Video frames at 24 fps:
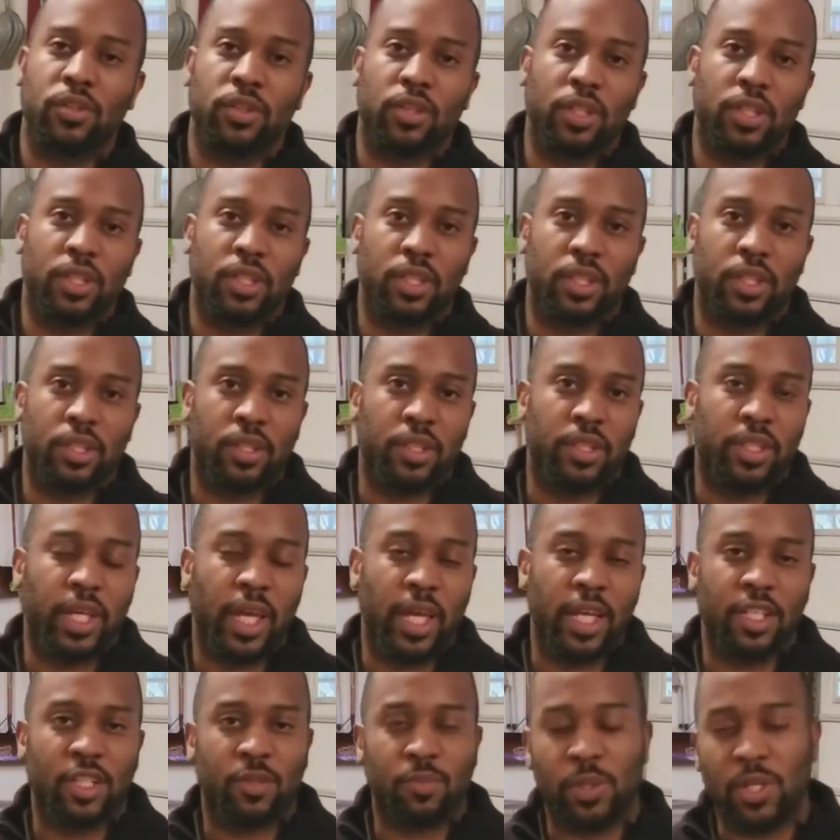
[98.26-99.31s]
the, the
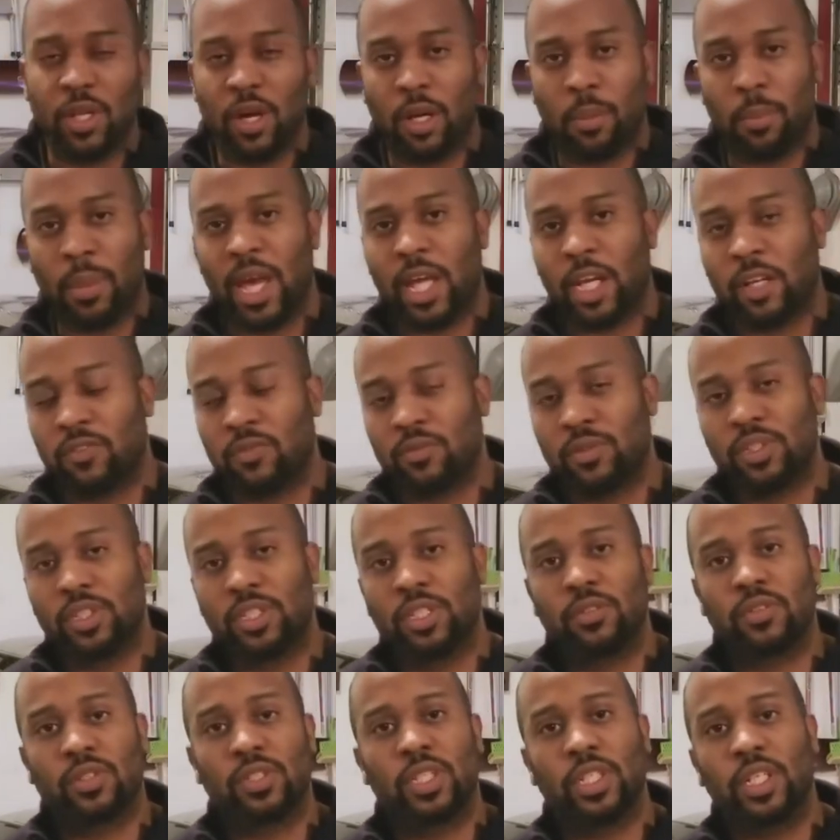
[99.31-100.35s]
8-speed automatic from the
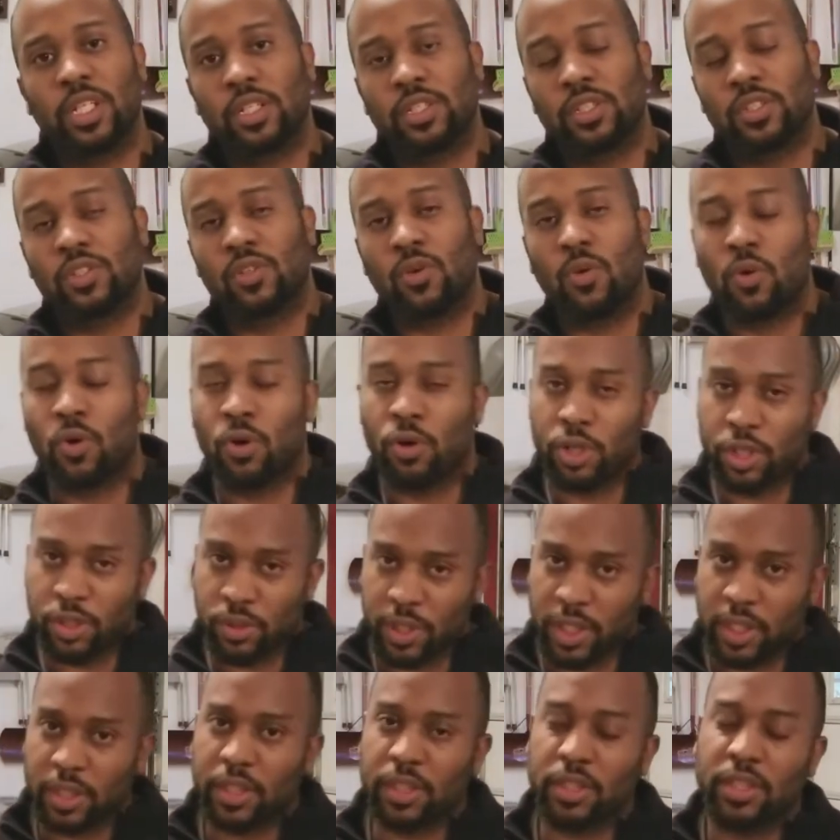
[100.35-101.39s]
Z06, or you
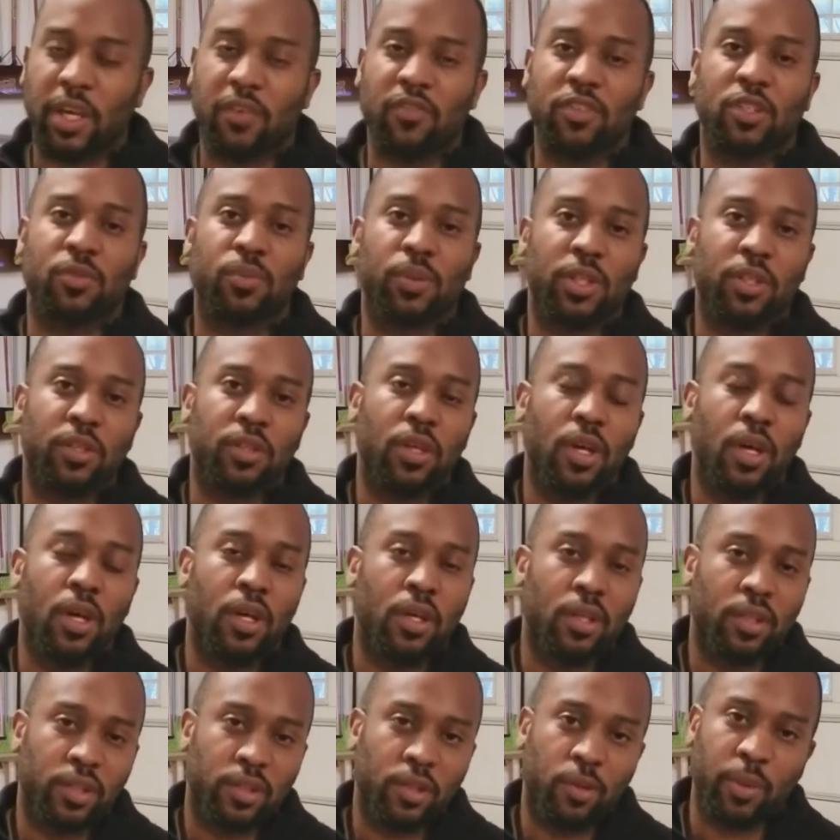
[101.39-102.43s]
get the 7-speed.
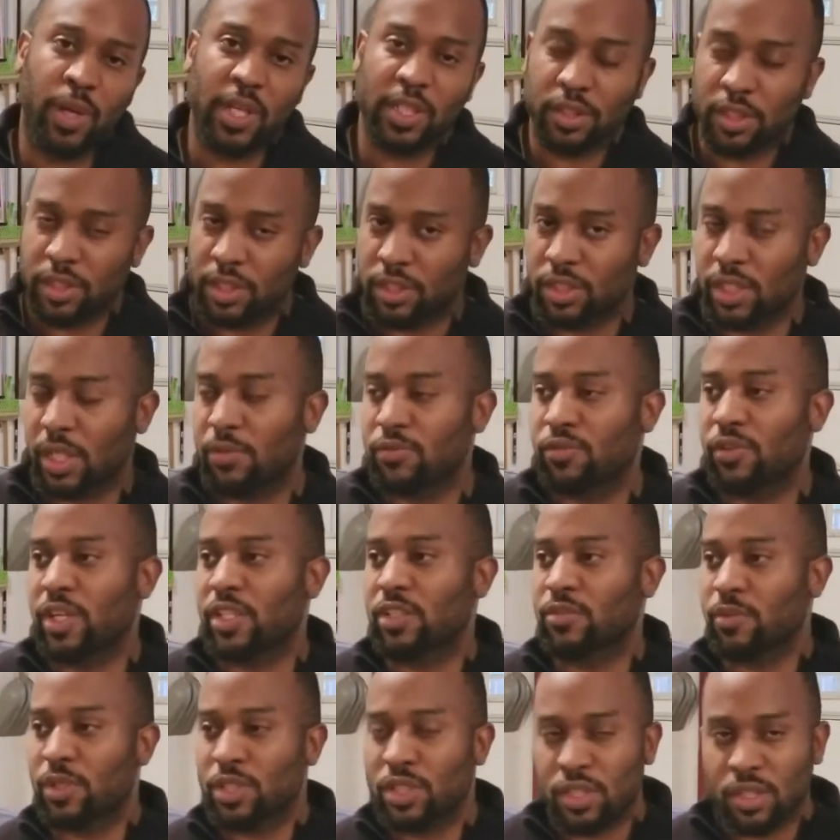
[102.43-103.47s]
They're basically the same
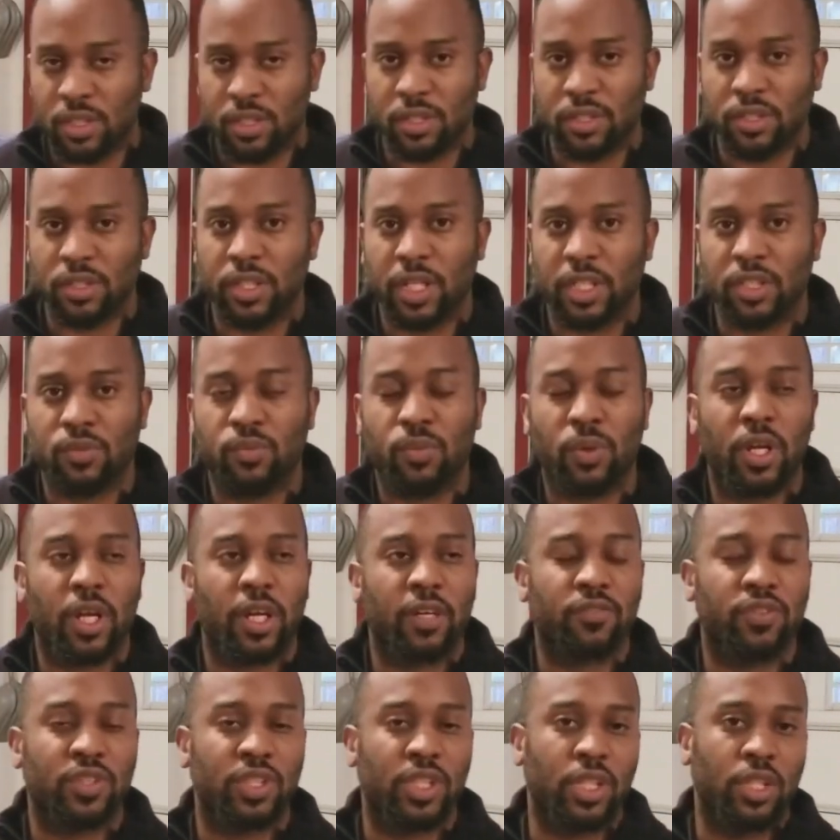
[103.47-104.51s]
transmissions. That's what
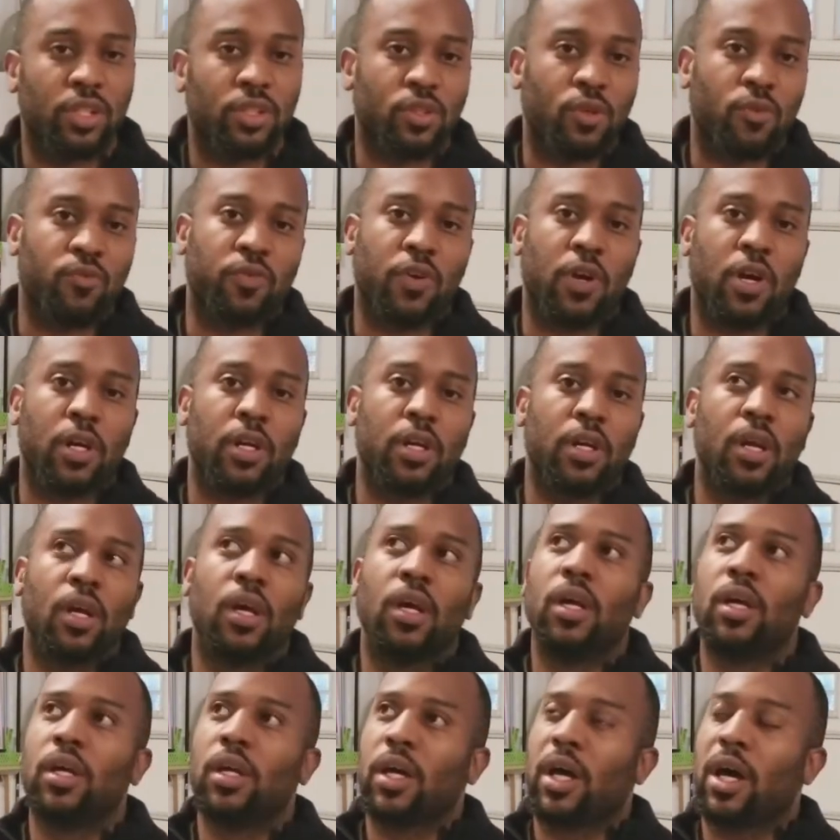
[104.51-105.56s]
I've seen so far.
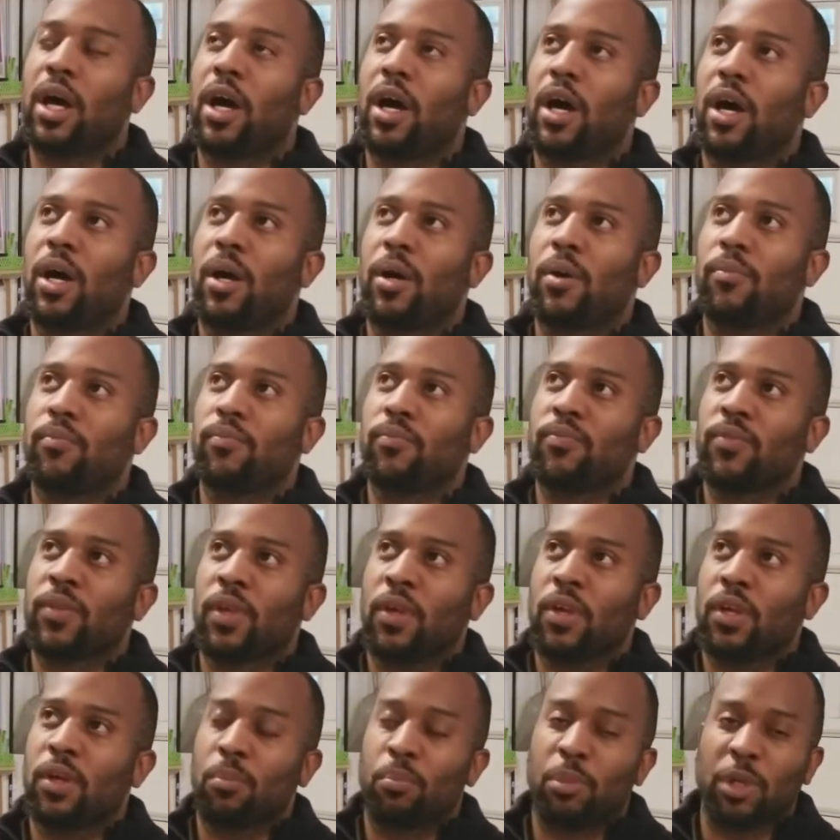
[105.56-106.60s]
Um,
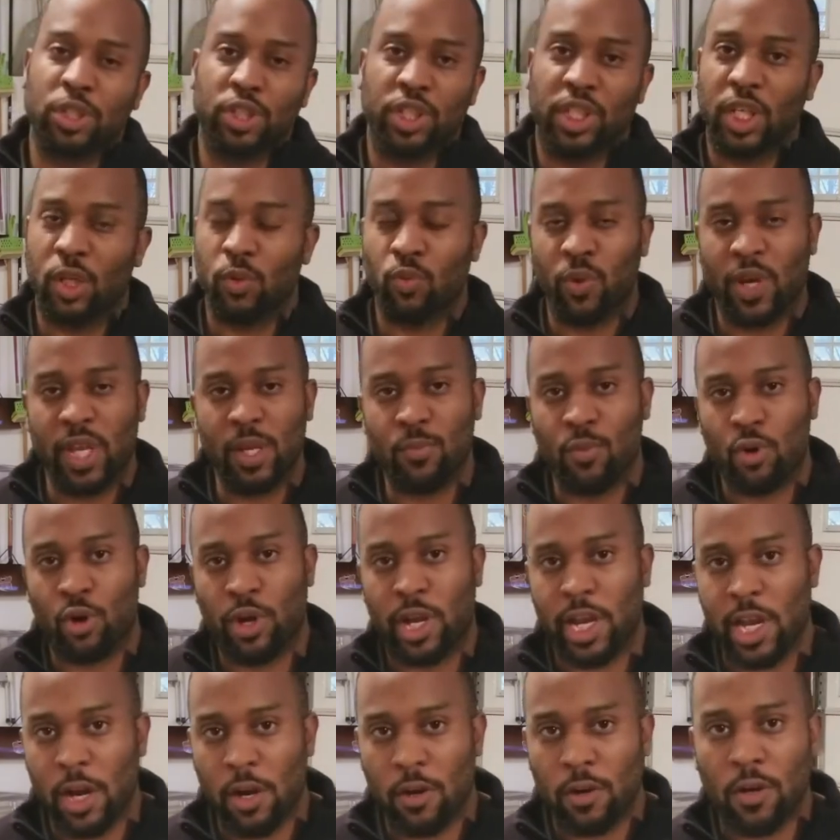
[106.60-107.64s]
but you get way
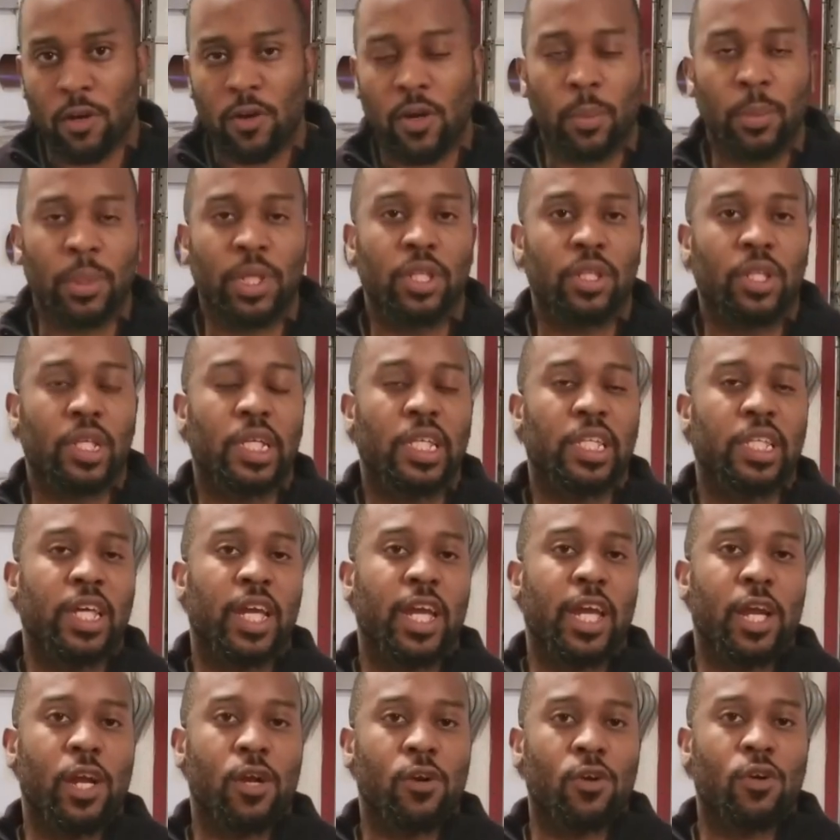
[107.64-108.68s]
more arrow. I mean, the, the
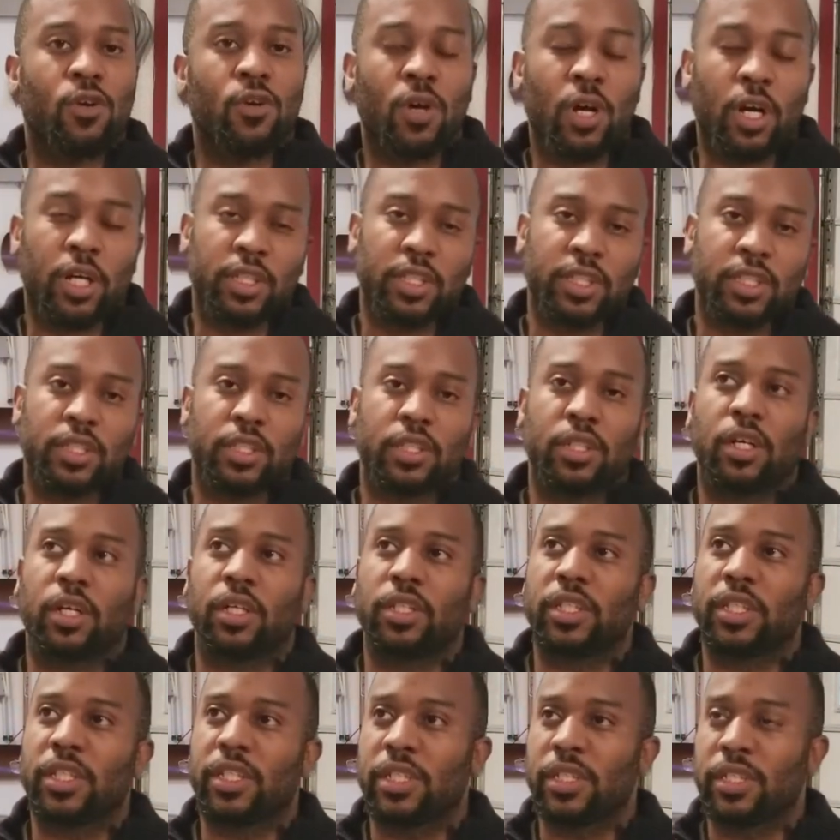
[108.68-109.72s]
arrow on the
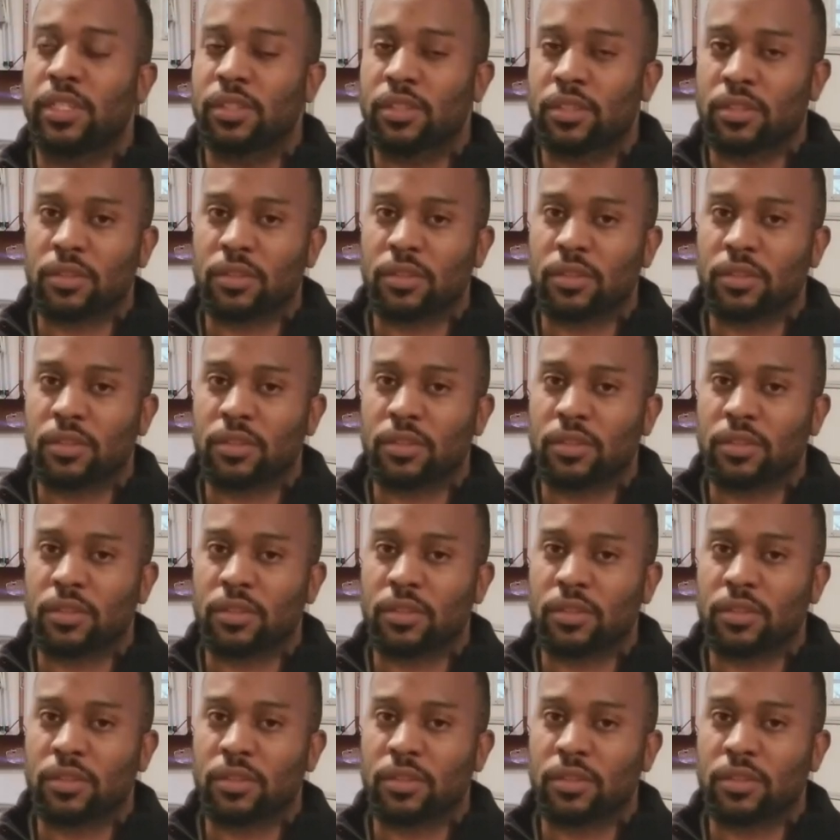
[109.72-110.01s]
on the